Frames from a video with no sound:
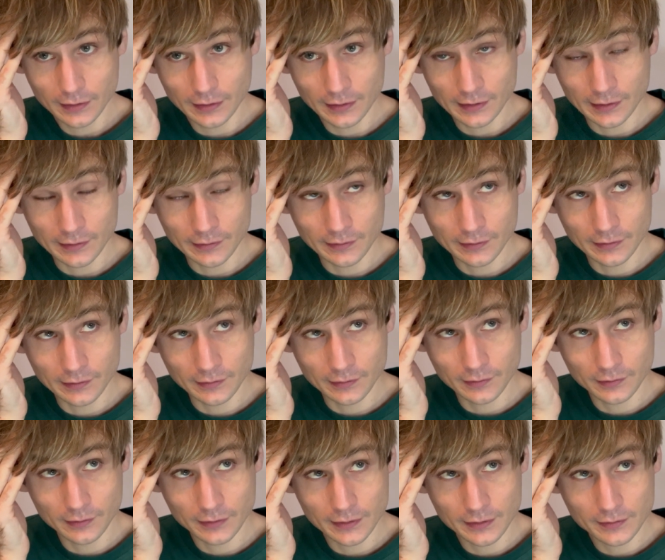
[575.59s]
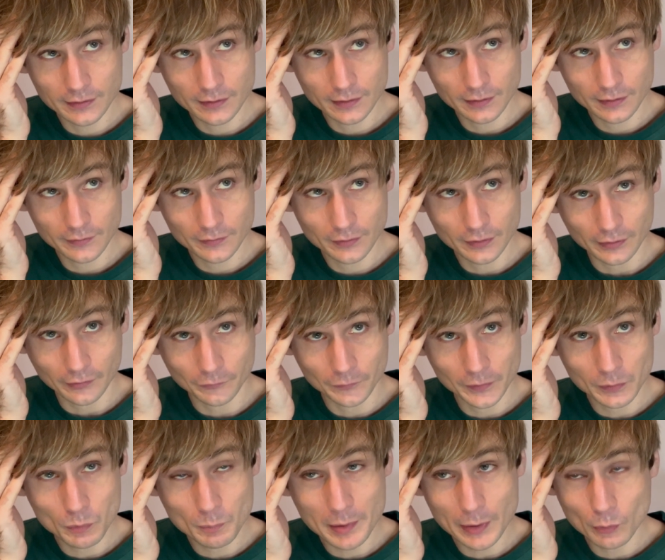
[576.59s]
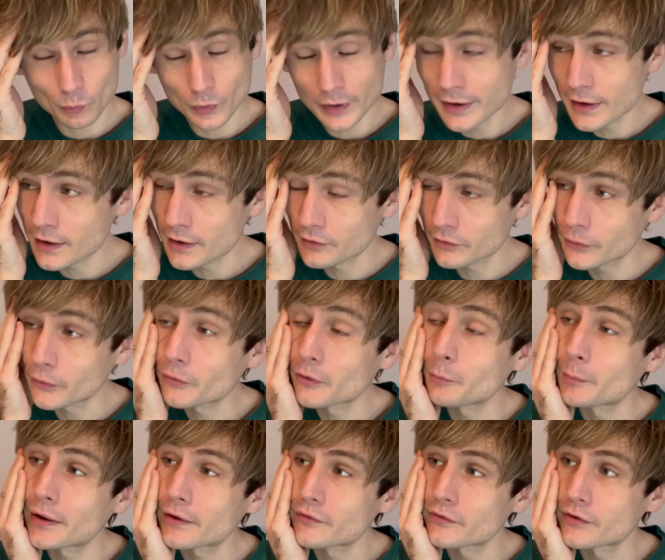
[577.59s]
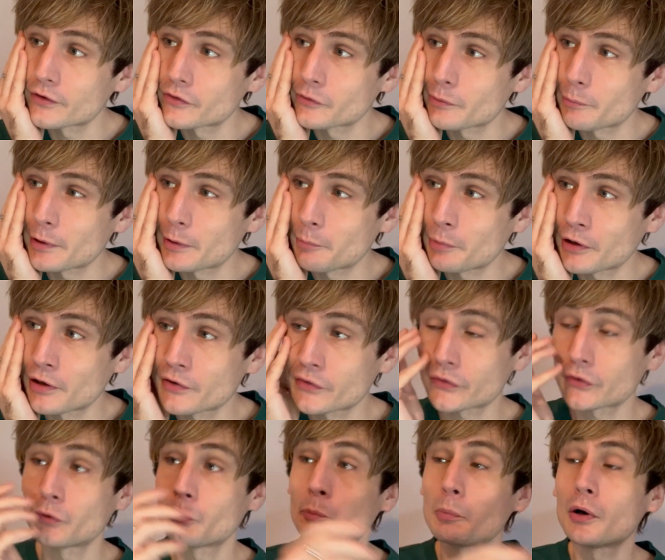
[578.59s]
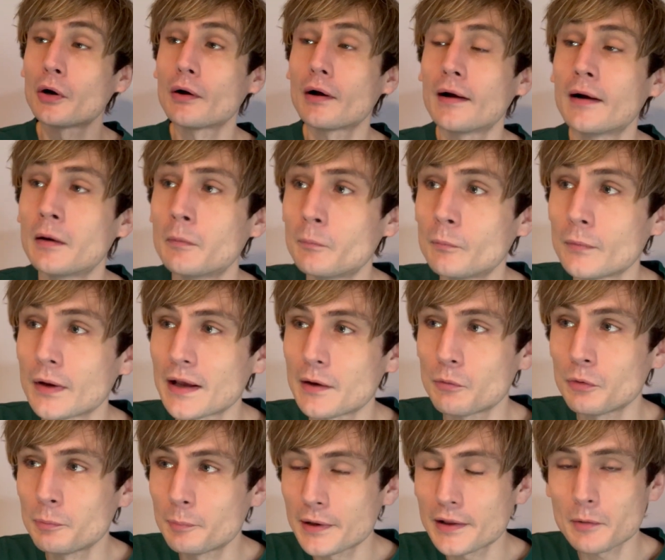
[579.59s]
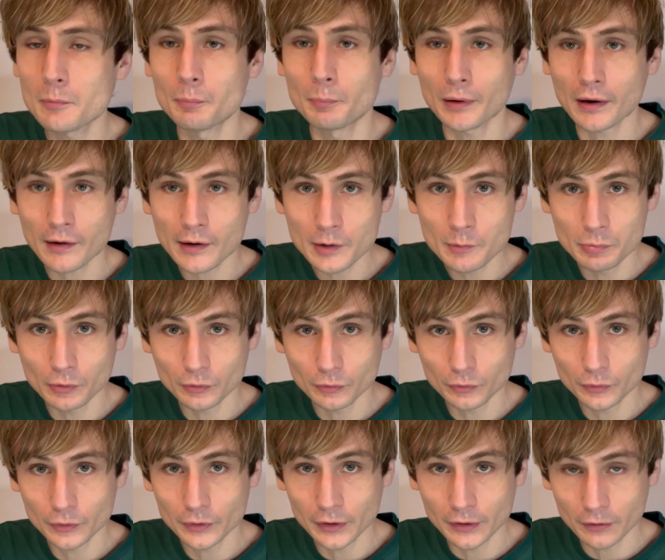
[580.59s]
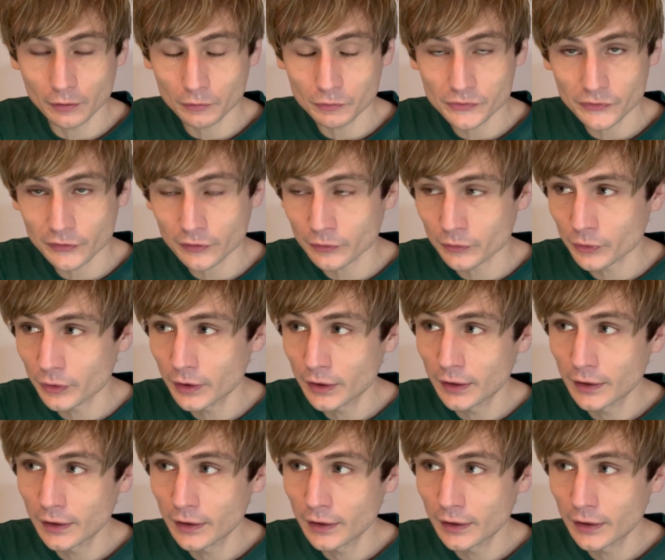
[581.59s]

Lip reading: and I feel a bit weird talking about this, it's a bit personal, but it would be the Bible, you know. So